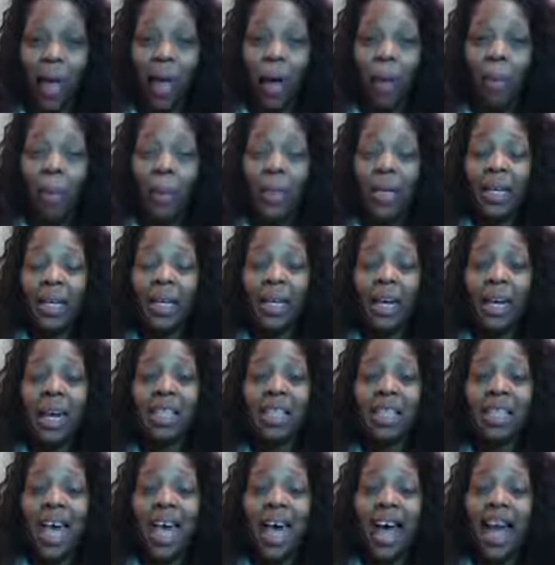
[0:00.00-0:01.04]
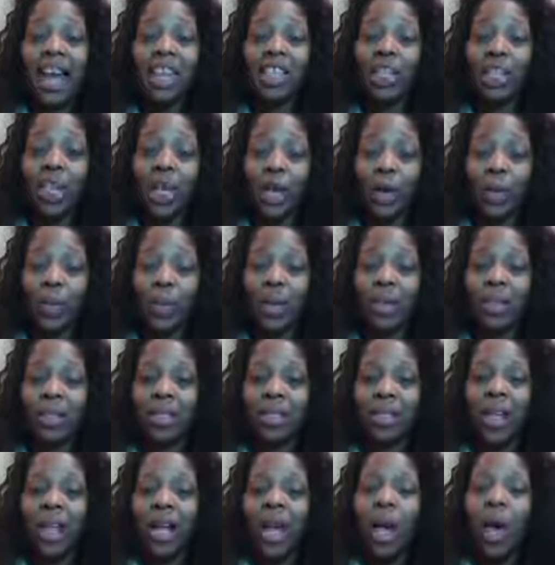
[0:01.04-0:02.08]
because as
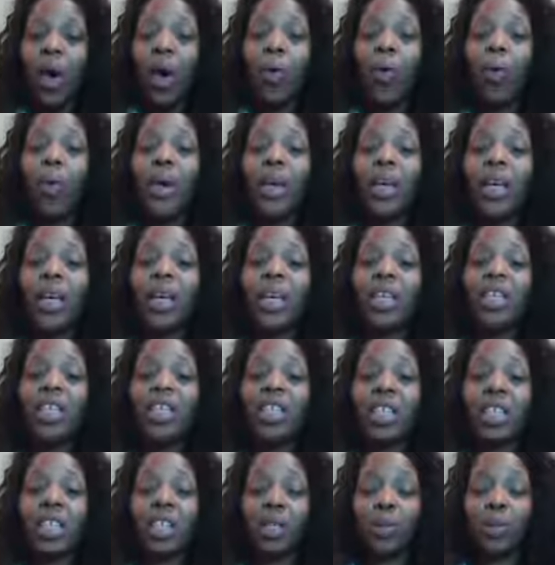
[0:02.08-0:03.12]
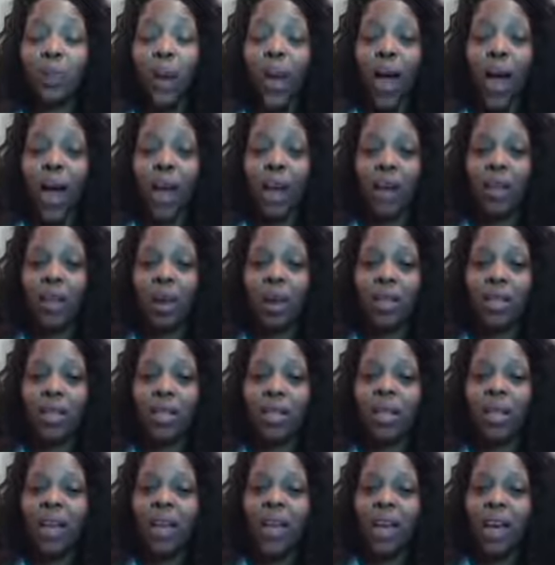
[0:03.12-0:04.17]
humans, we get into these patterns,
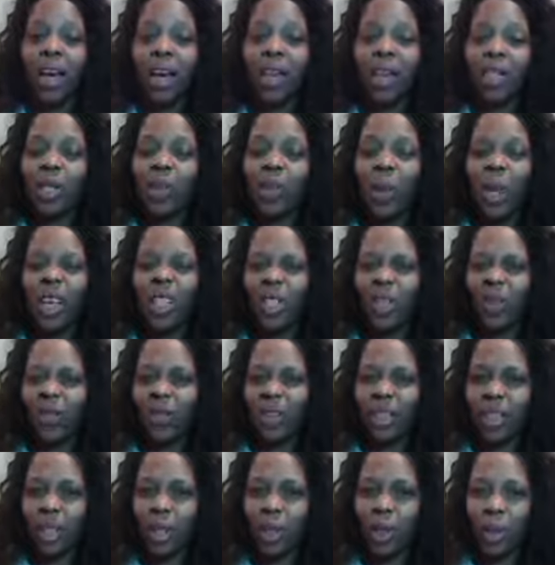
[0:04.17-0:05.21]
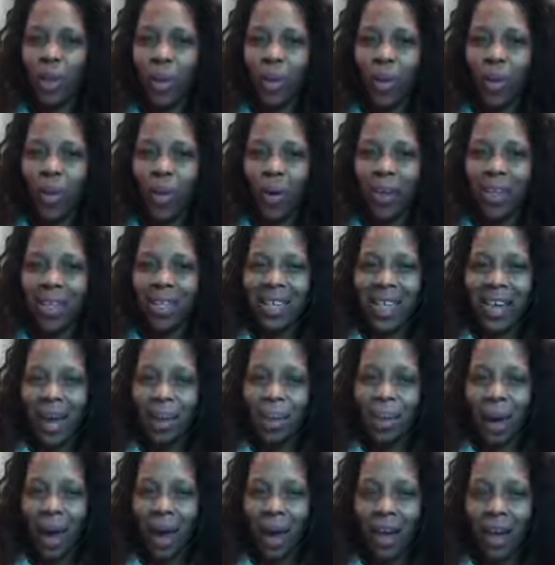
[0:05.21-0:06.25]
and especially if it's a 21-day
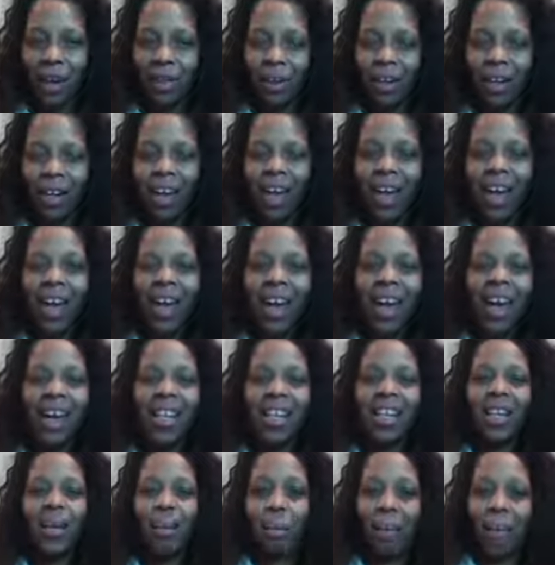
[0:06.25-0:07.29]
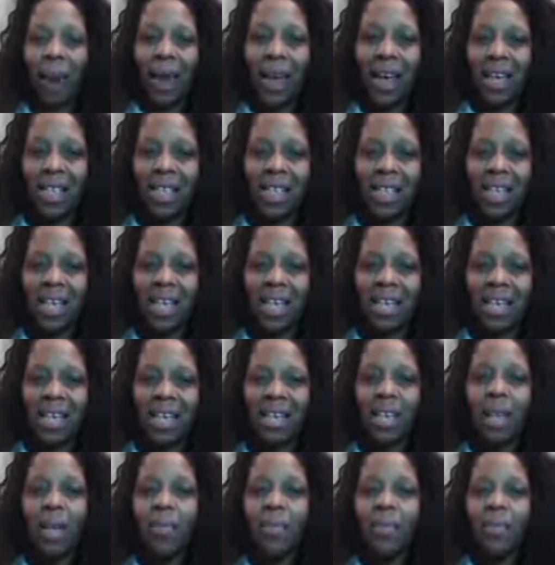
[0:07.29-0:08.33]
pattern. And the places
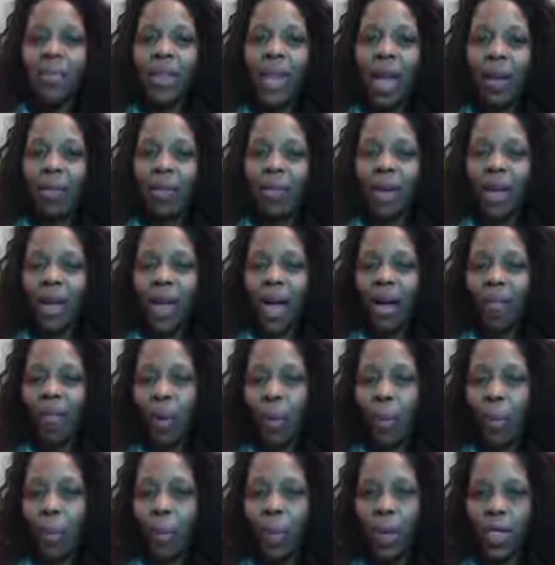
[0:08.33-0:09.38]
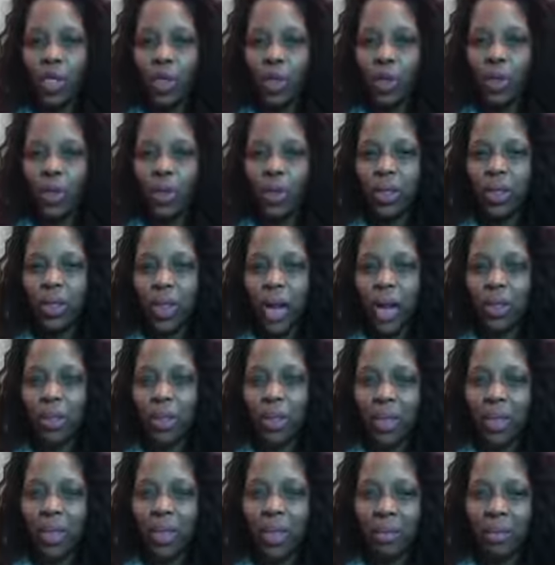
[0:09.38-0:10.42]
that we have habitual dumped
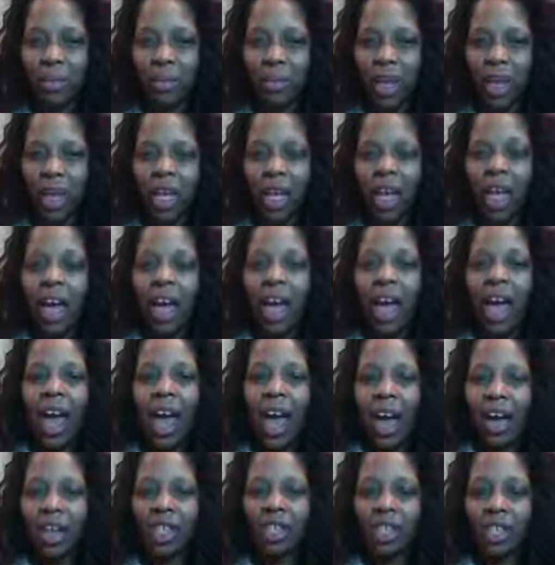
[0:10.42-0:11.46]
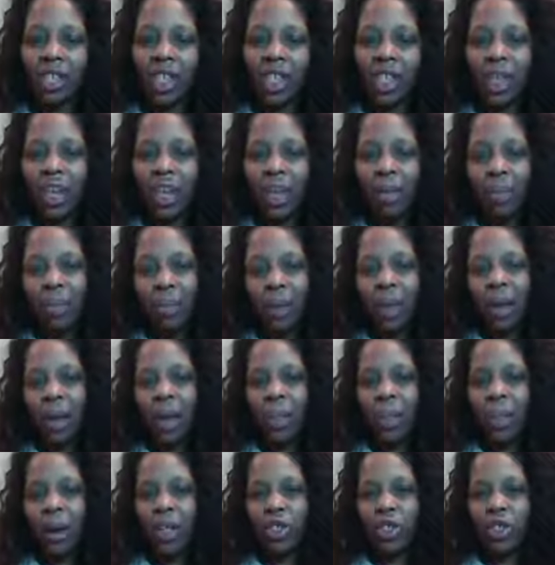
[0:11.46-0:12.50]
something actually been
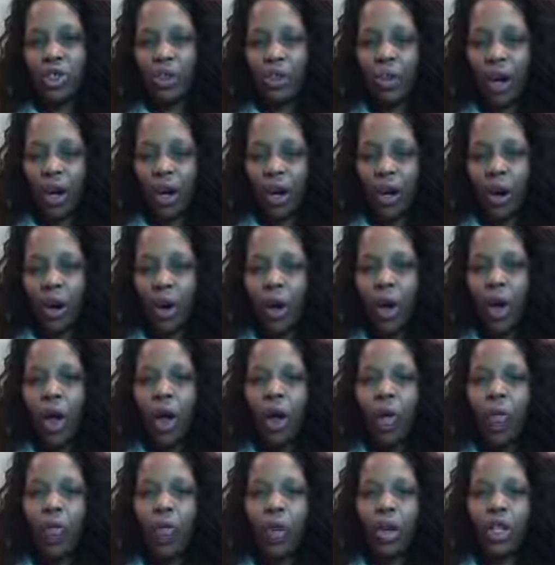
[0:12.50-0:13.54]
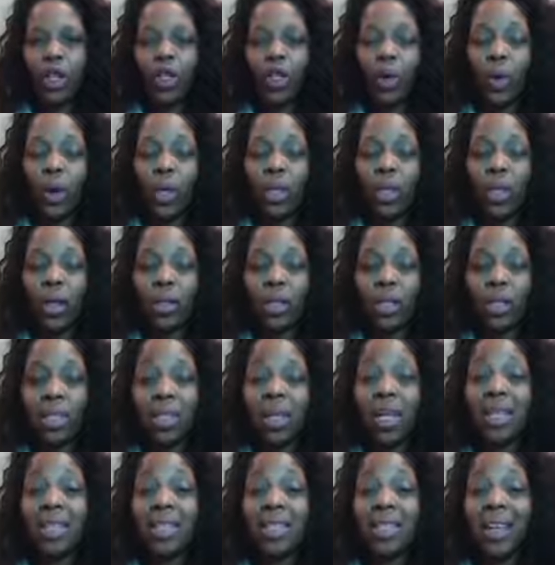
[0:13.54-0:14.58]
up a trigger for doing those
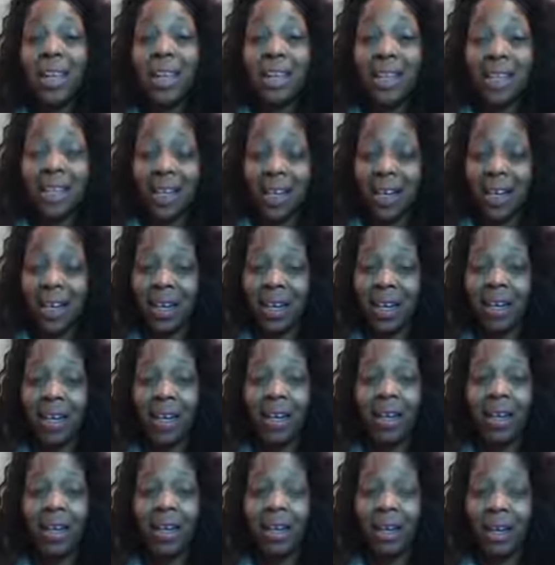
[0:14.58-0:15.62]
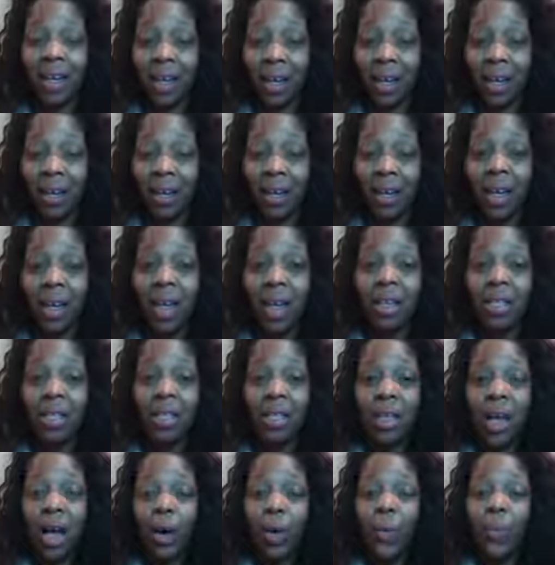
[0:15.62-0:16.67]
things again and again.
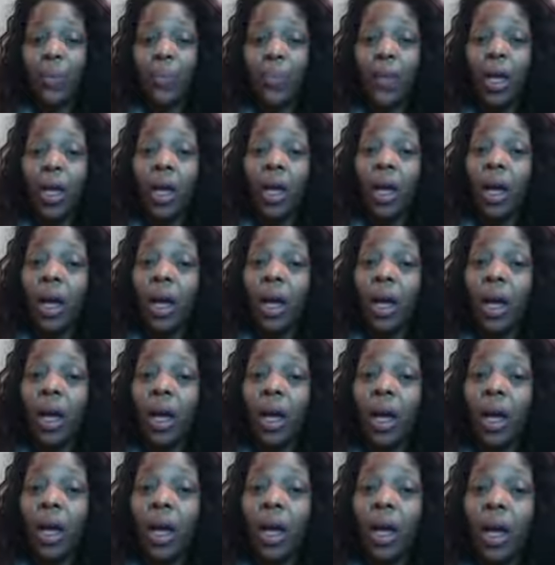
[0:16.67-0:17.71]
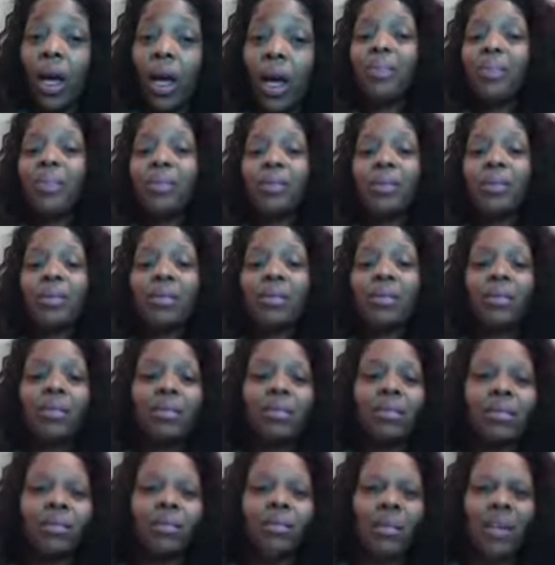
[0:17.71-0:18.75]
So I've
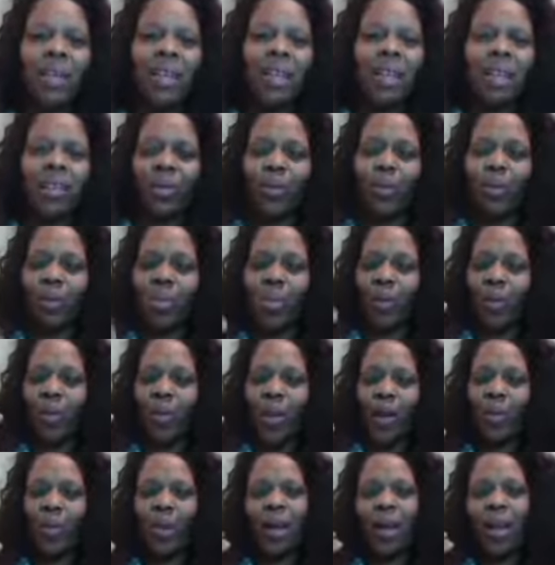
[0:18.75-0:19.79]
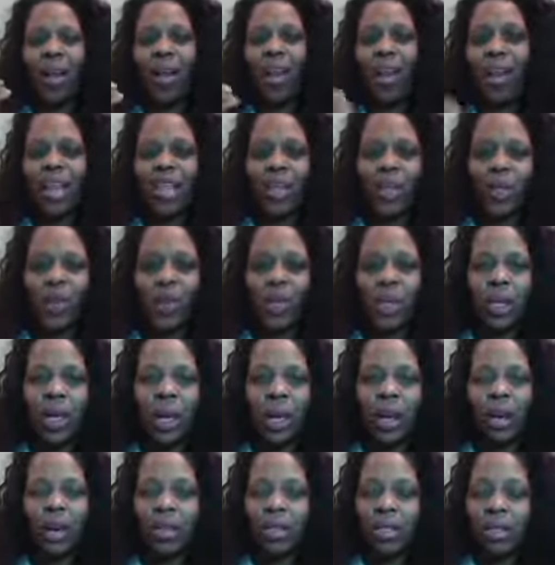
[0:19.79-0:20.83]
been somewhere where the last 2
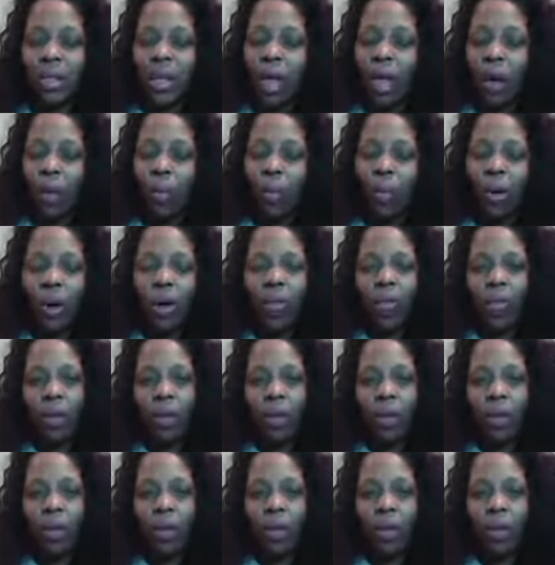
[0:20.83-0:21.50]
years with